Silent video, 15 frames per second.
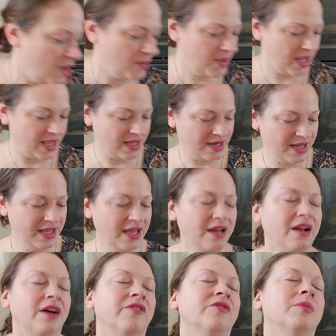Okay, and I
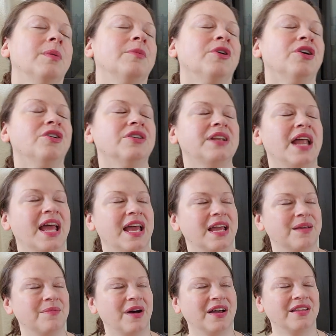cannot remember her
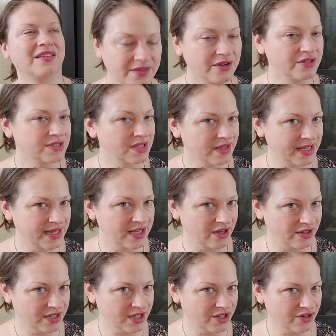name. There's a lady
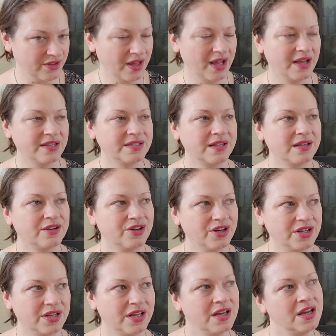on here that has a
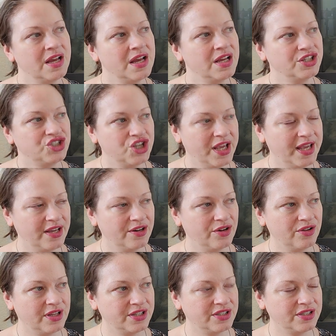good
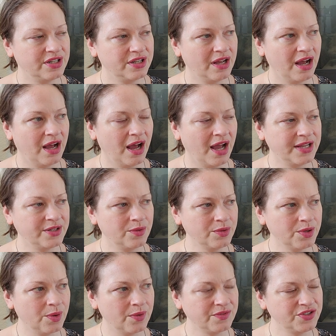channel, and I don't
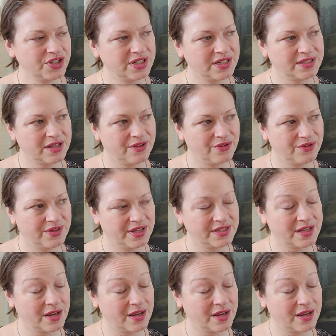know if she does other things.